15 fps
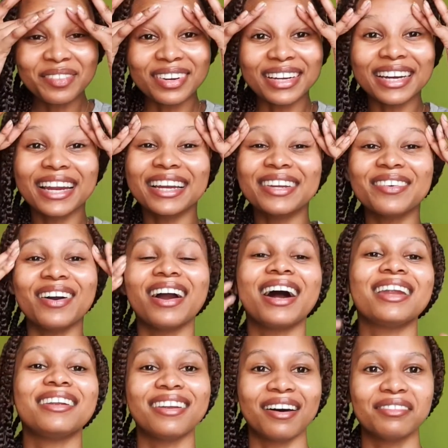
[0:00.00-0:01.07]
But anyway,
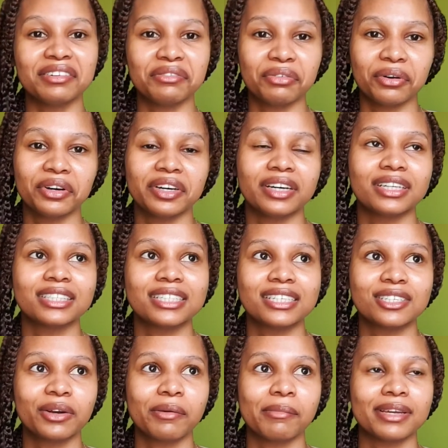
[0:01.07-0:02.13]
I love it for her.
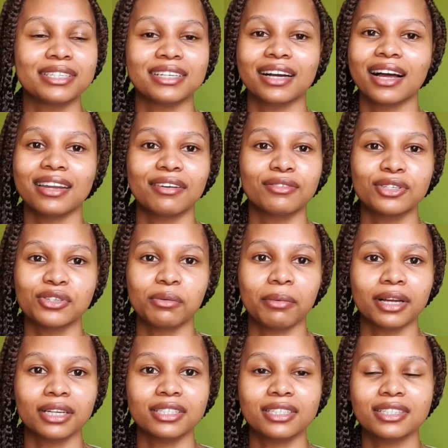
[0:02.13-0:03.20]
She's so amazing. I love her so
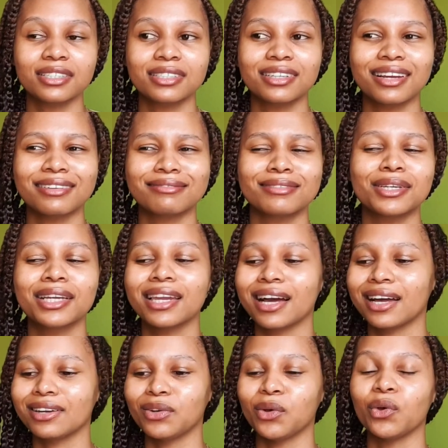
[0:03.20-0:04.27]
much. I'm thinking like
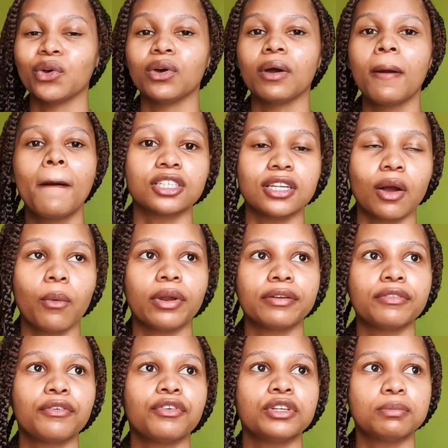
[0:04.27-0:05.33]
I know her. She's like one
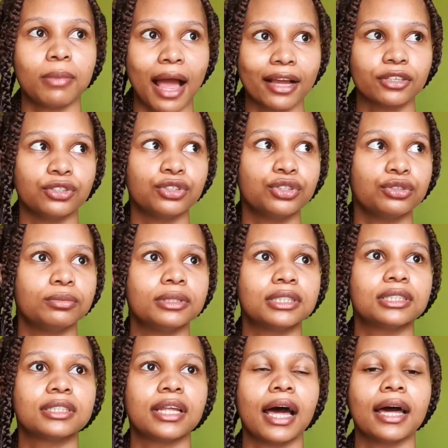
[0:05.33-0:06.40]
of the first black
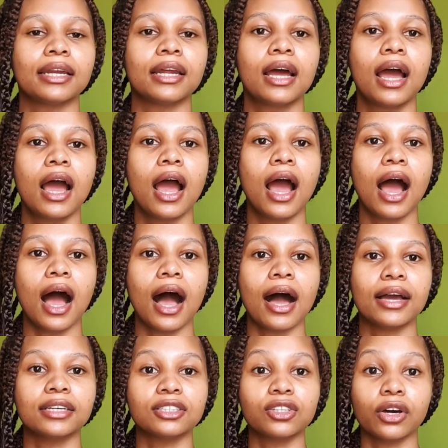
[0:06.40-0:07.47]
YouTubers that
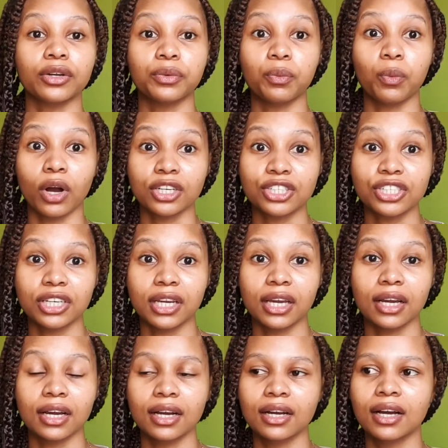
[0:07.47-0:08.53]
I started
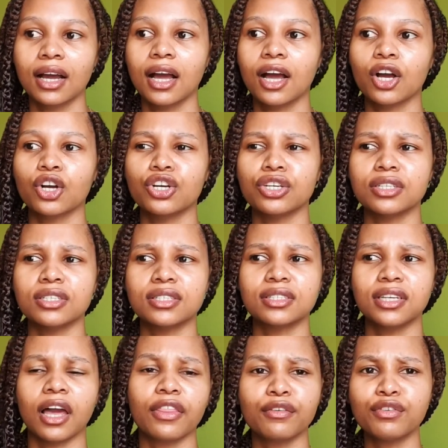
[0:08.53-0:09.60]
watching. Cause
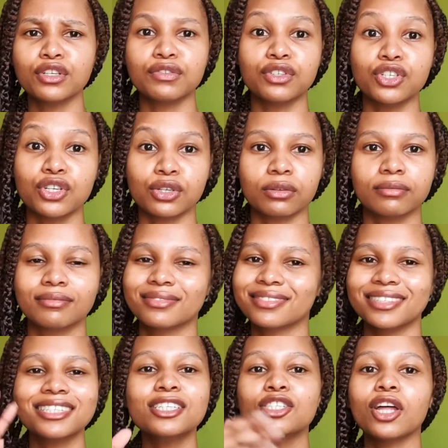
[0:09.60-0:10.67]
yeah, the first visual,
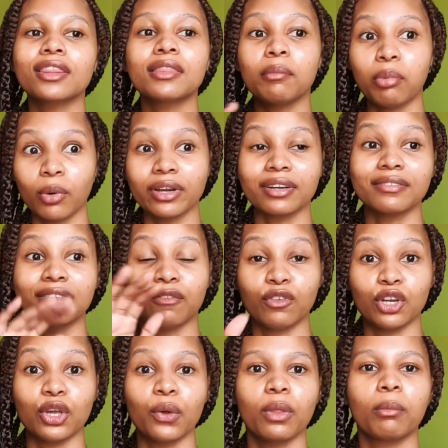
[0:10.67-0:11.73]
this is not the point of the
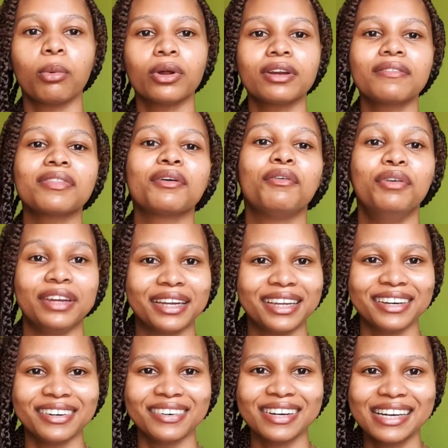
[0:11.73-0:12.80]
video. The point of the
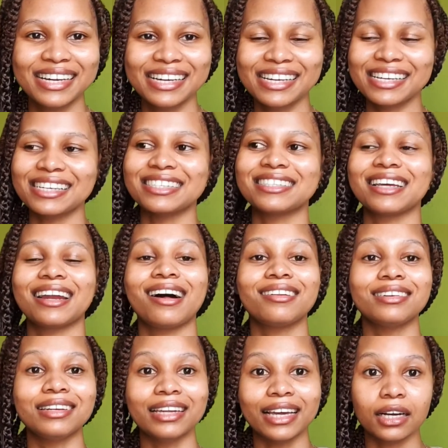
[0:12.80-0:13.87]
video is that
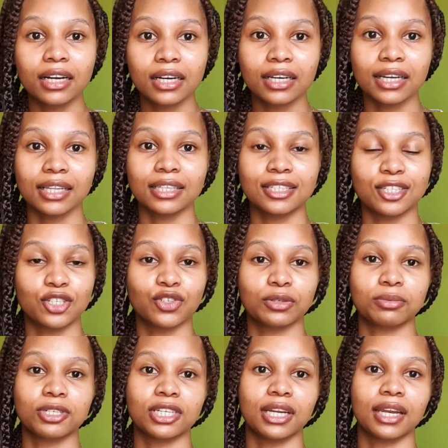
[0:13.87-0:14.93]
I'll link in the
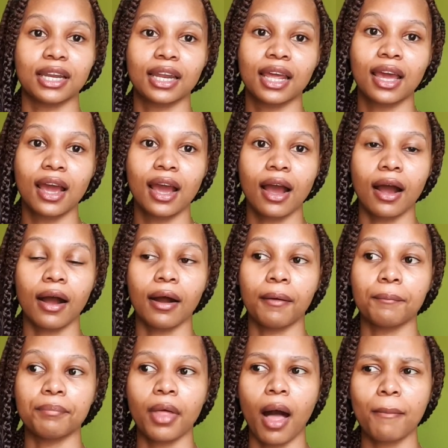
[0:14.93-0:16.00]
description.
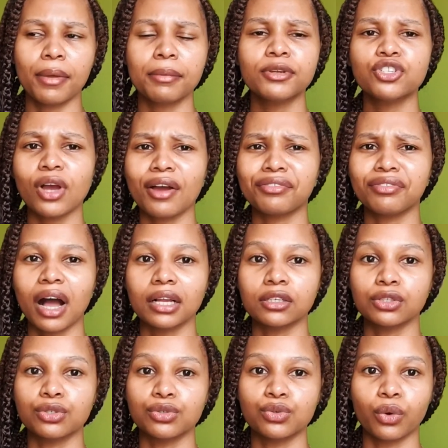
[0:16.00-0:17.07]
I'll maybe try find
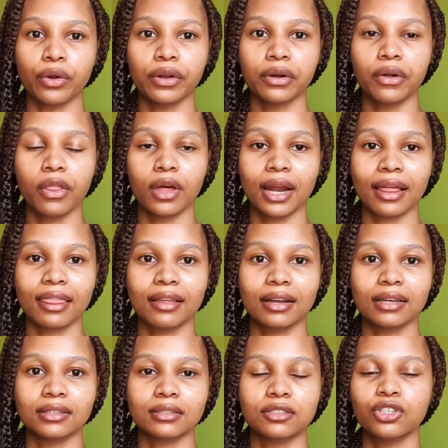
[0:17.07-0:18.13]
a tutorial that I
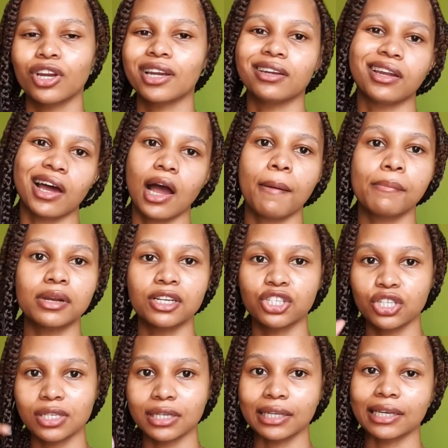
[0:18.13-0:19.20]
think is, yeah, nah, I'm gonna
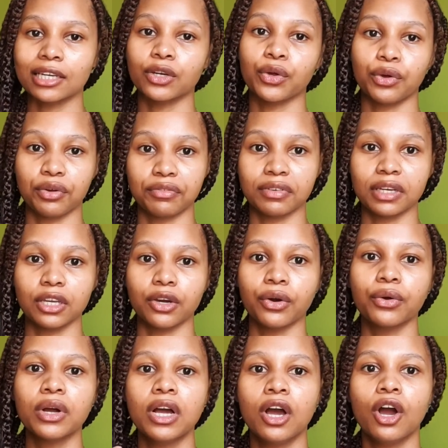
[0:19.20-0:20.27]
just link in her
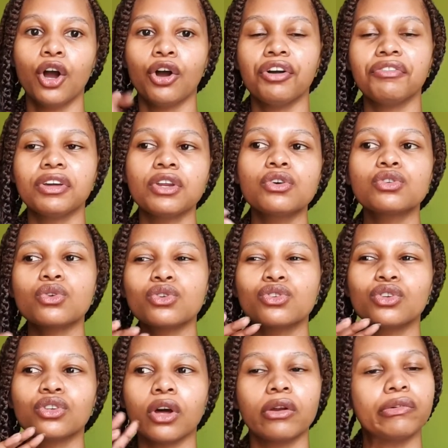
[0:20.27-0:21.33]
video. Her video is
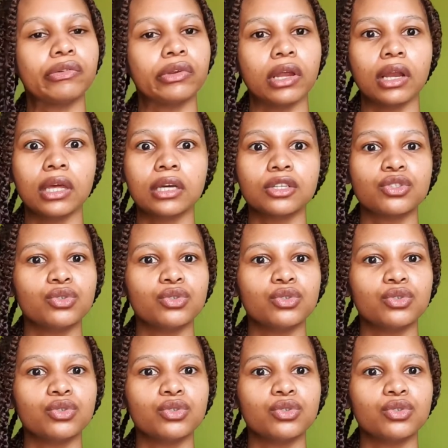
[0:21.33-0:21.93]
also not really a